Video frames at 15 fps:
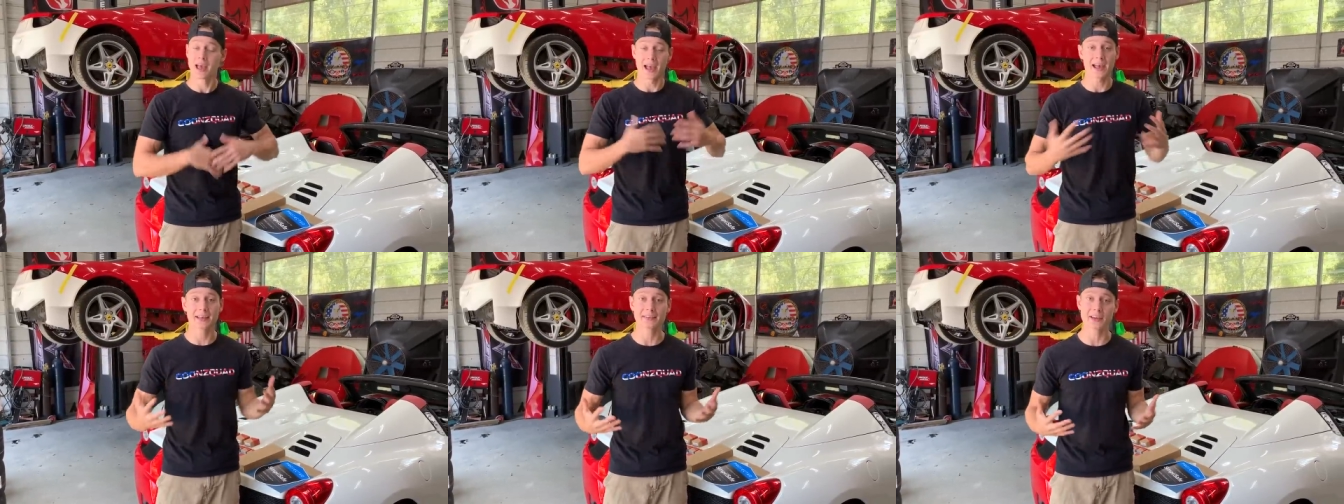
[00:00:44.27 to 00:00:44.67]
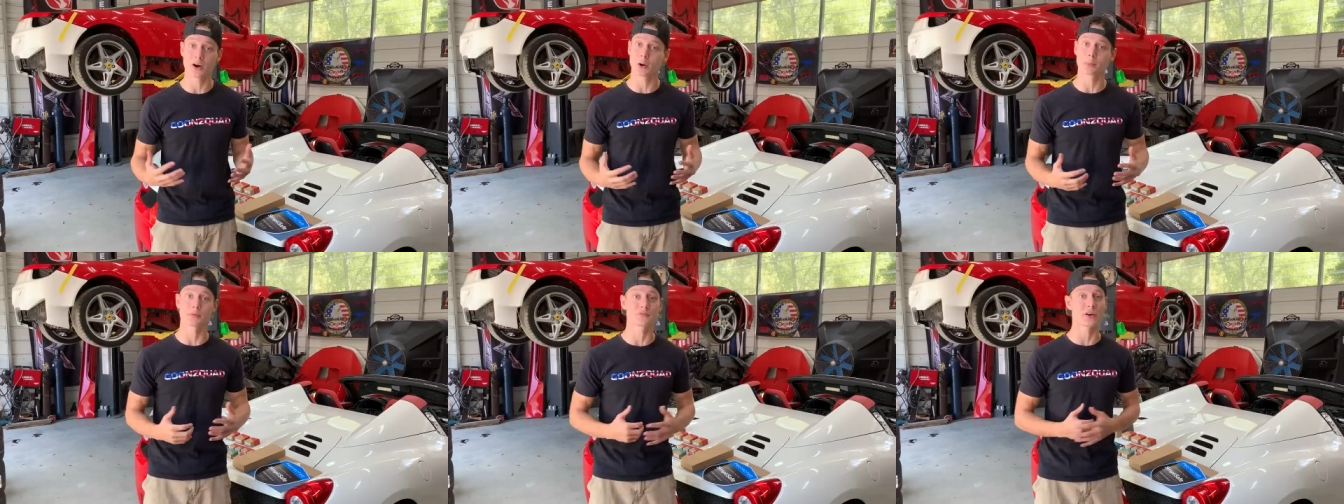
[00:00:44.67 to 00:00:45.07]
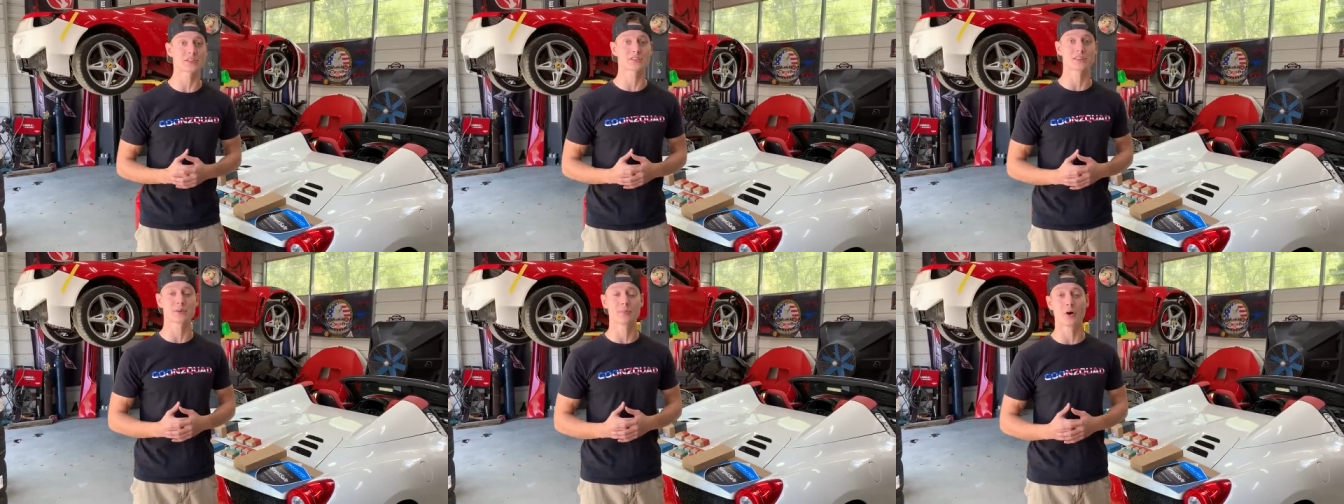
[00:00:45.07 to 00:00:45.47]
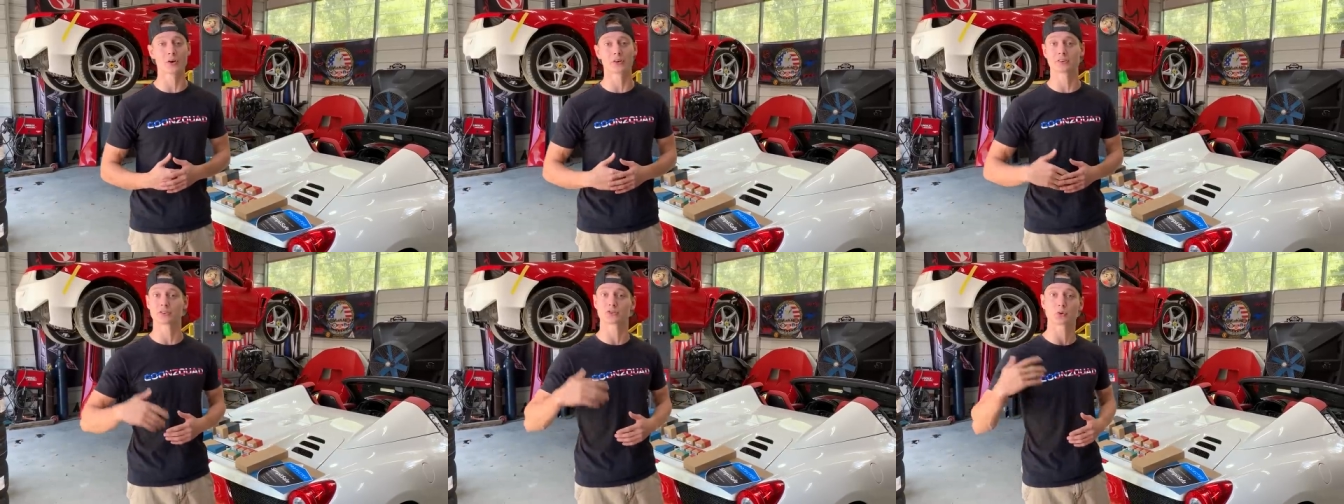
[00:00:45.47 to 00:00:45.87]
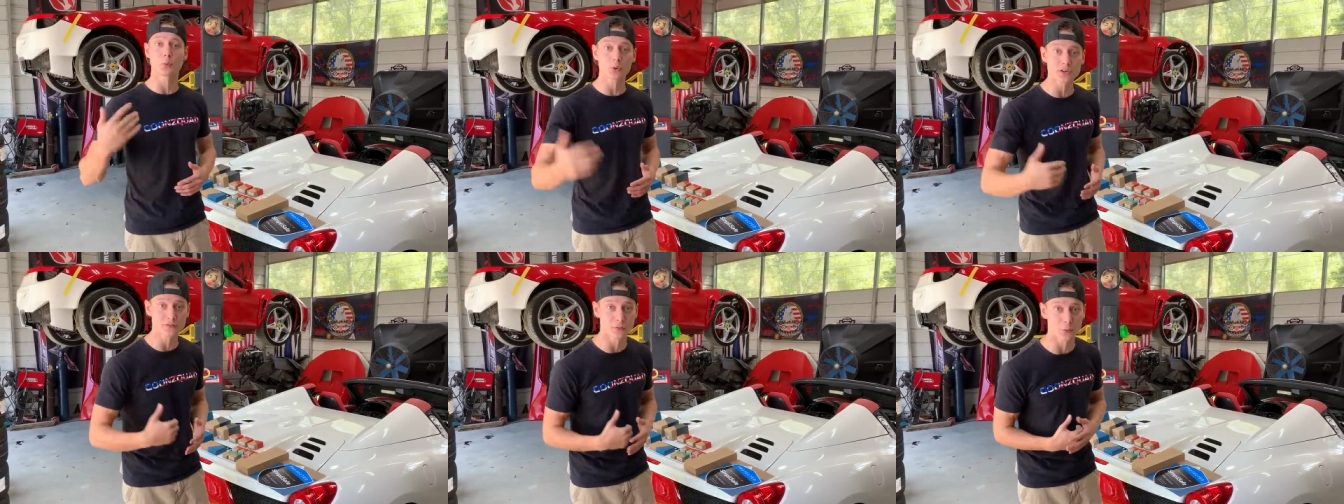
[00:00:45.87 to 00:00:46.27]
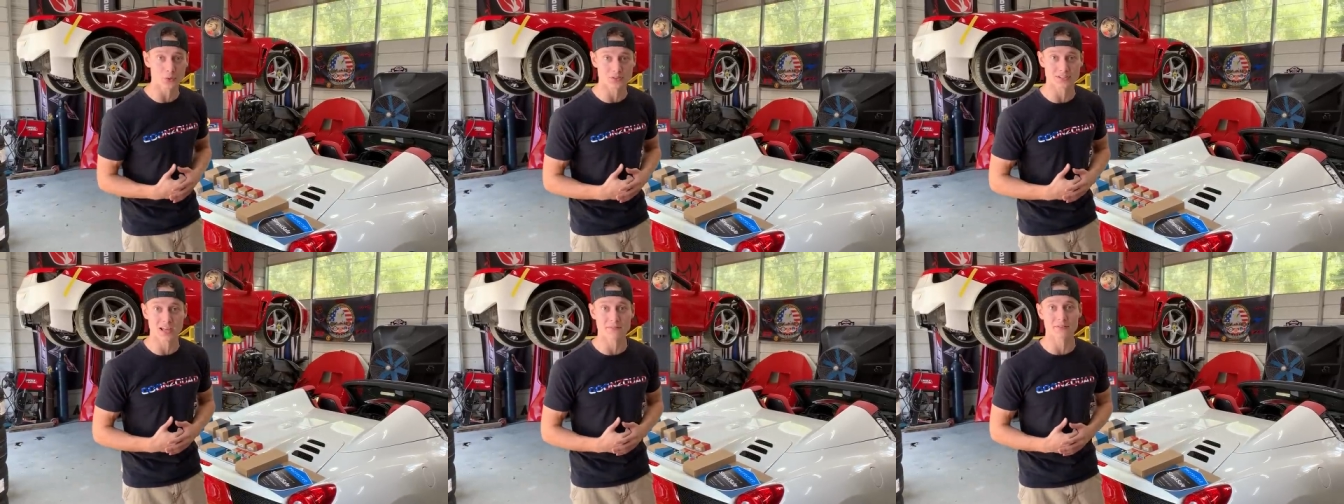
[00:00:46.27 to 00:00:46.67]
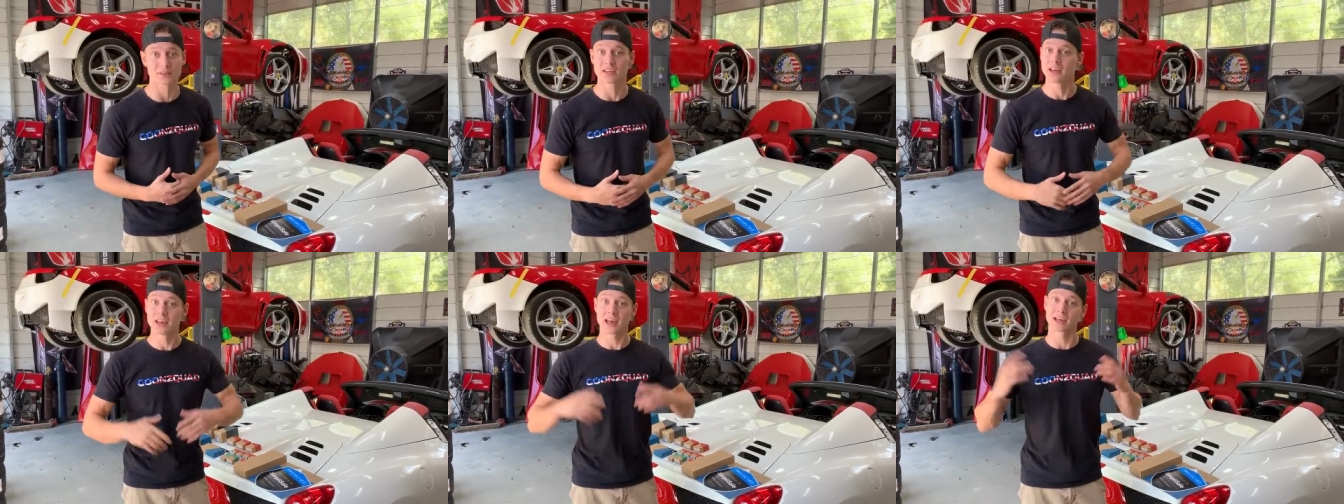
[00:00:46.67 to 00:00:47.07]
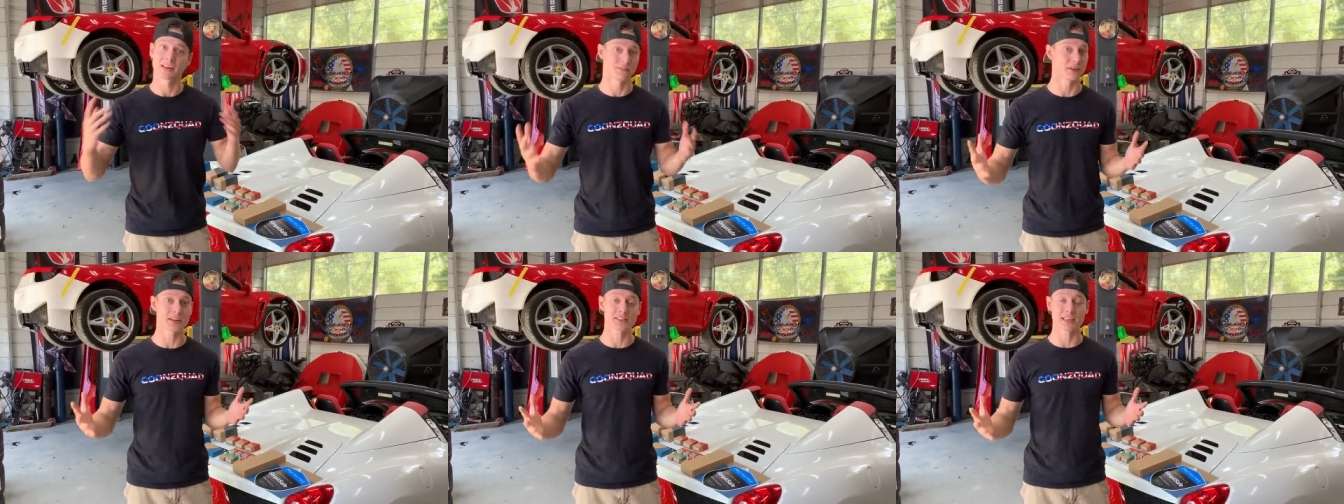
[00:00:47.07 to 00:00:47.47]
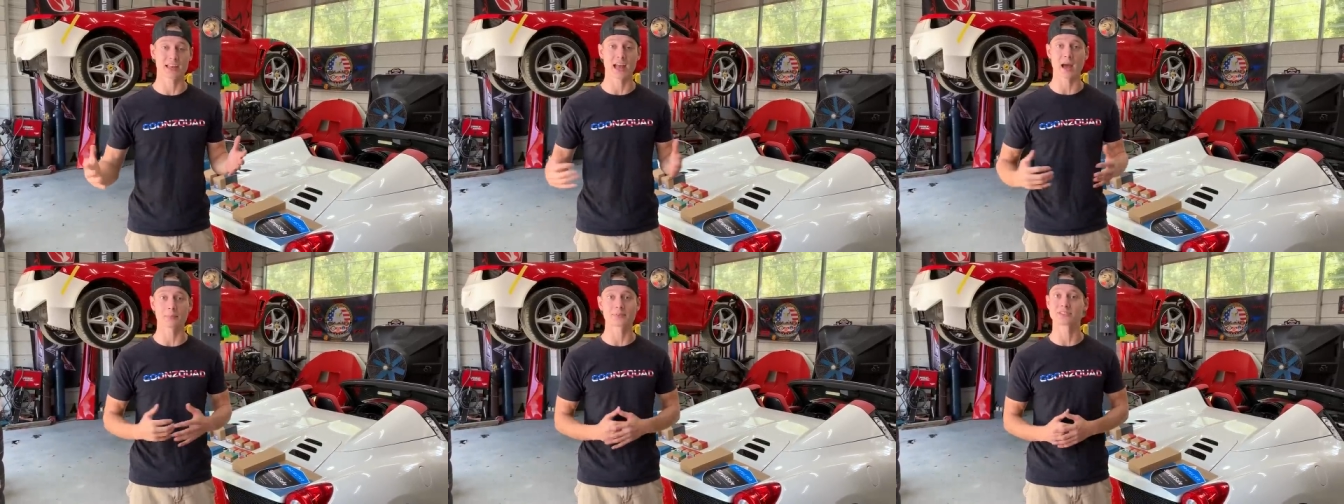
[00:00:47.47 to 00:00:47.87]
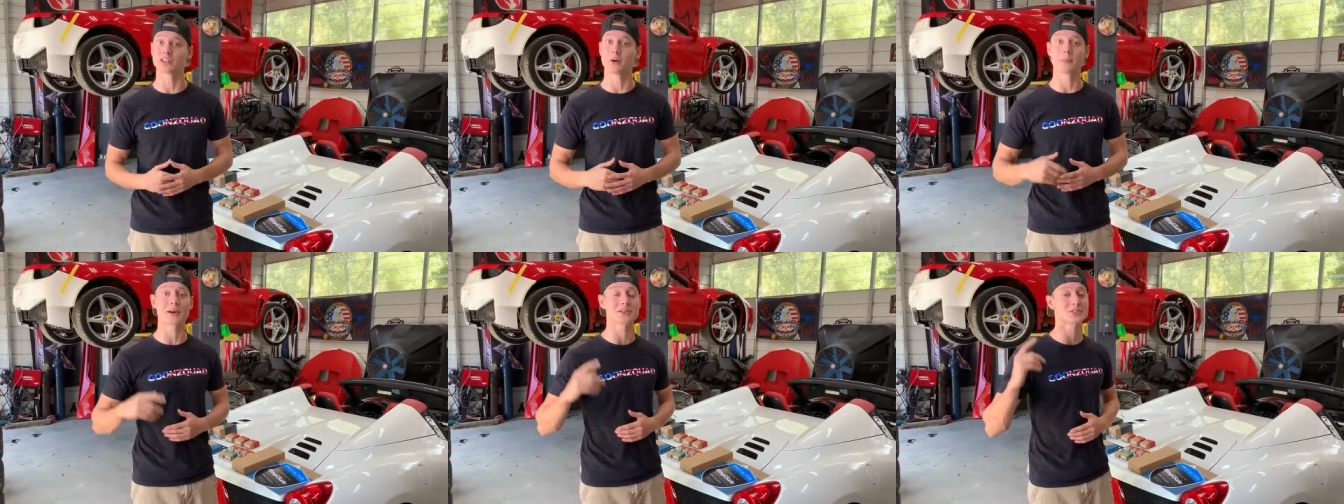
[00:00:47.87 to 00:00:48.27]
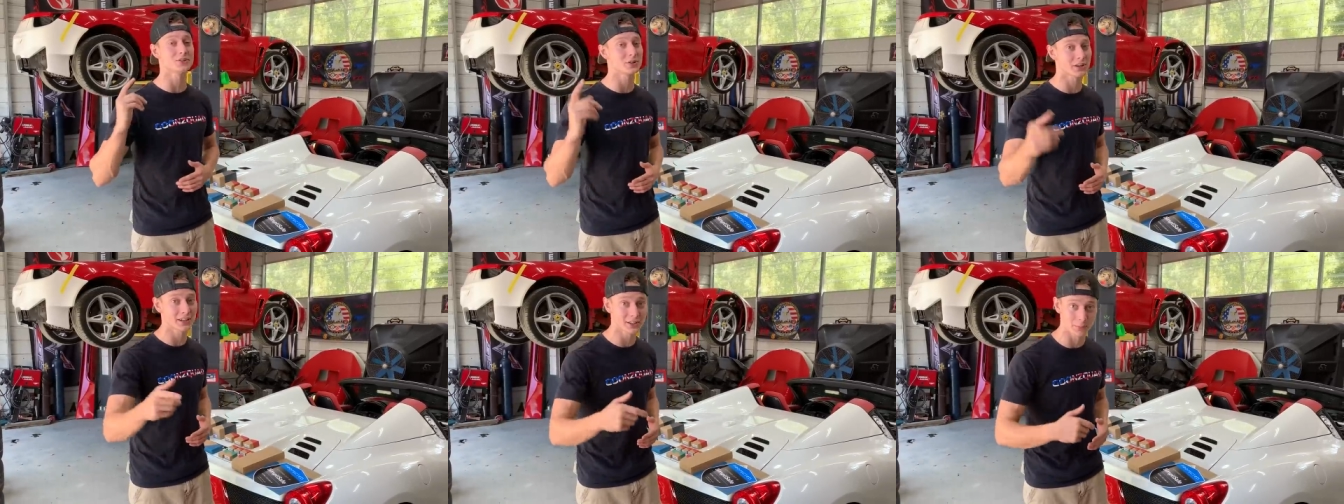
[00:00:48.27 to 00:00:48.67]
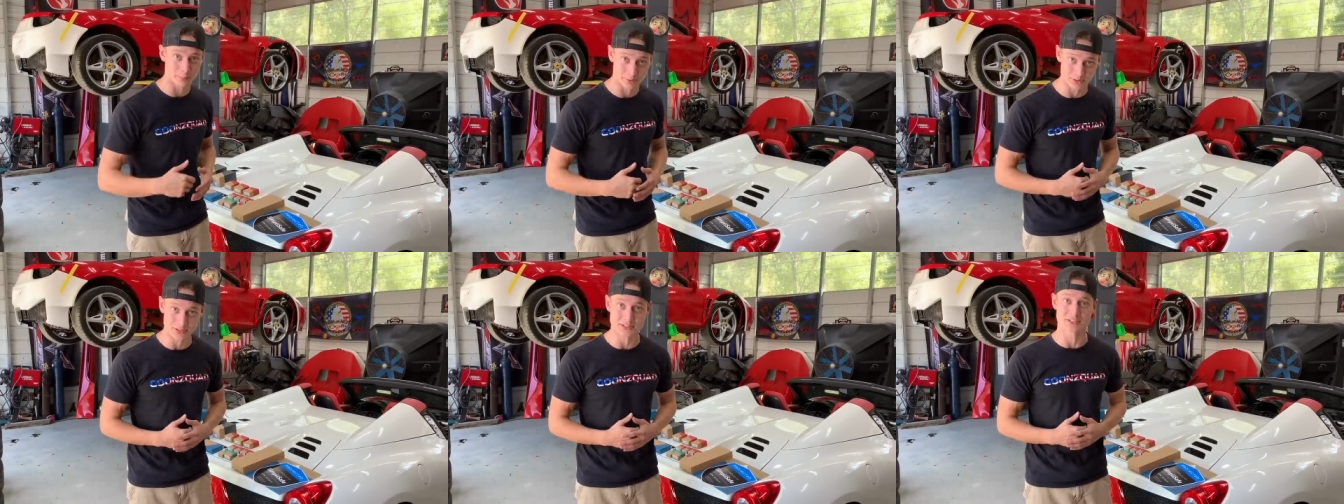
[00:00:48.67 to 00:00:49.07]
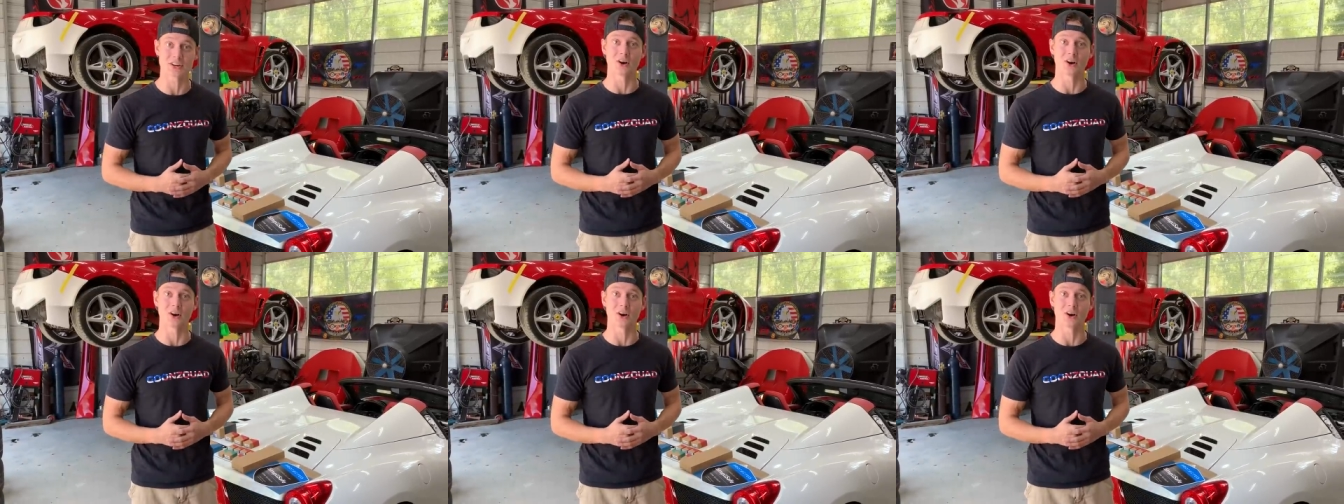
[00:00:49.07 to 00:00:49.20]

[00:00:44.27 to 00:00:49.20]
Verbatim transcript: And they are professionally monitored twenty-four seven, and if anything happens, they'll make sure to get the police